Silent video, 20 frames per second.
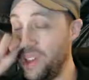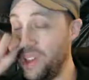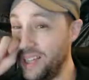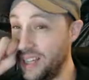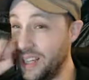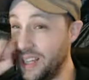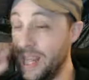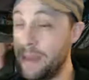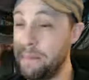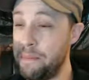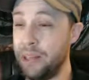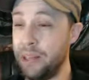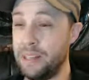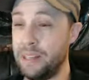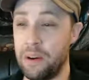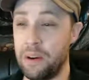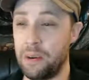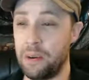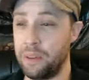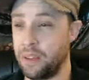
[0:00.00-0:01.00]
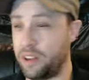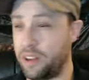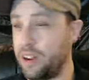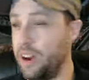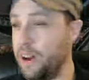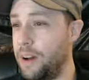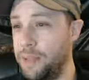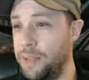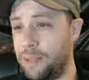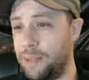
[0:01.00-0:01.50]
let me know in the
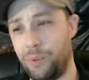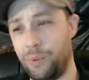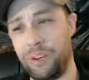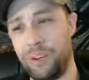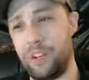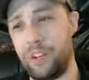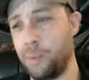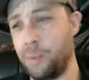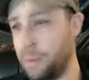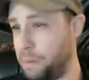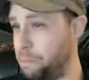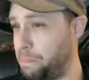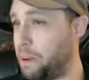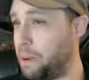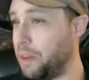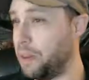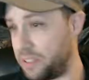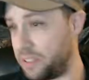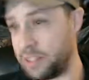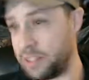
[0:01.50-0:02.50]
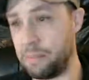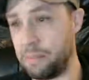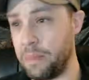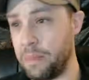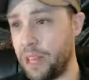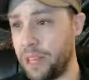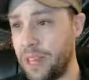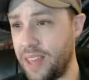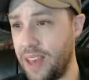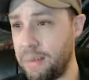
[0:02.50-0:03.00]
comments where you would put something
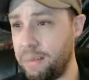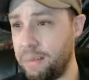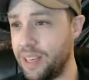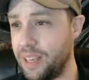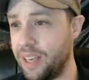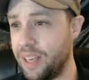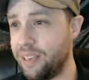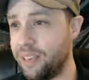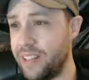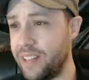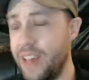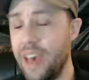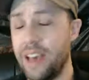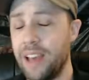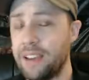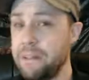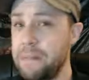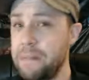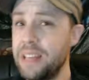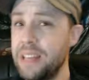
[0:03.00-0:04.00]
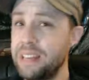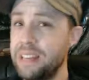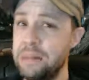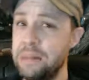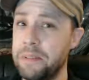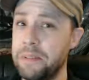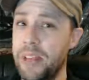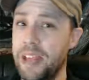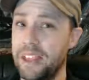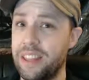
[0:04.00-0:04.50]
like that, because to me it
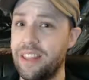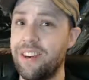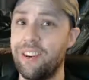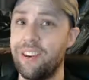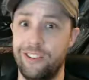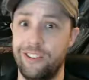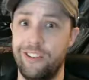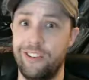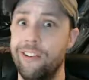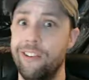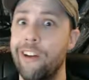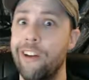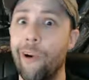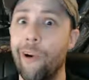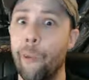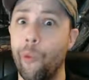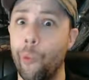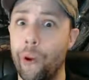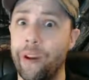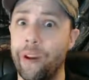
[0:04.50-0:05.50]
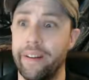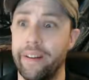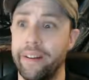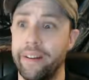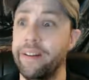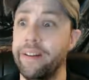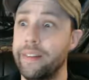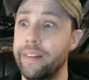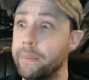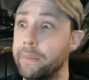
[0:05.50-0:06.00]
seems like there is nowhere
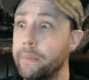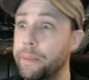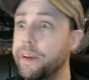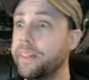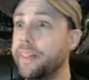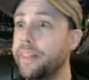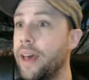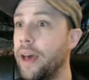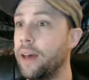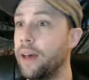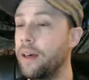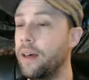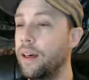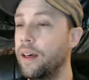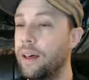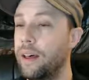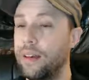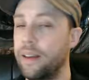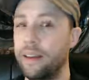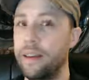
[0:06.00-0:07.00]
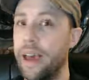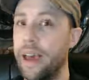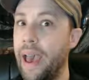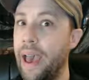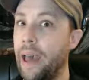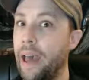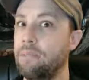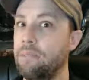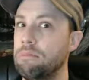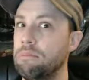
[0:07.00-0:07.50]
good to put that
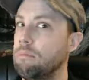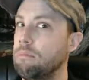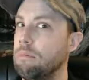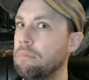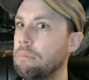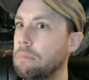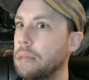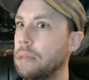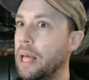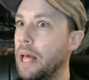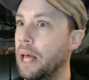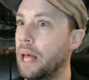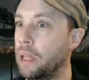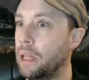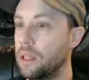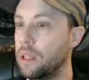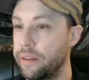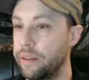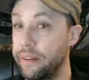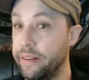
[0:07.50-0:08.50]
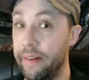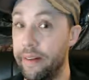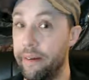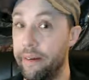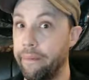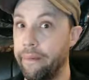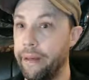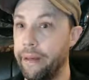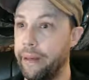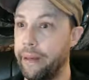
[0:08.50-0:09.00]
at. The
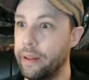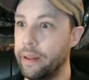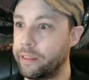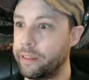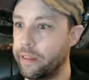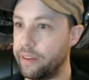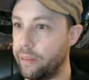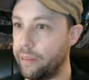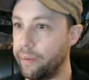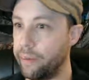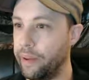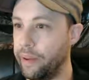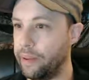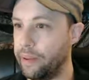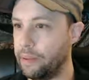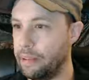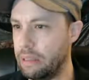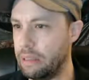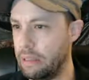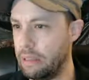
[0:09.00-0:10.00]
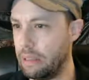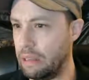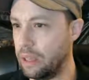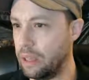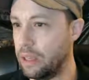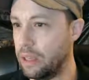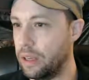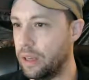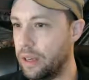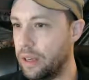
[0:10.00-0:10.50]
no. So, eh,
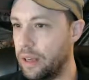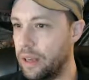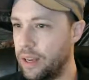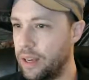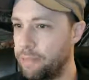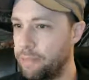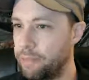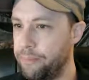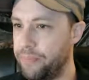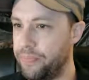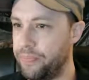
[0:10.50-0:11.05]
um,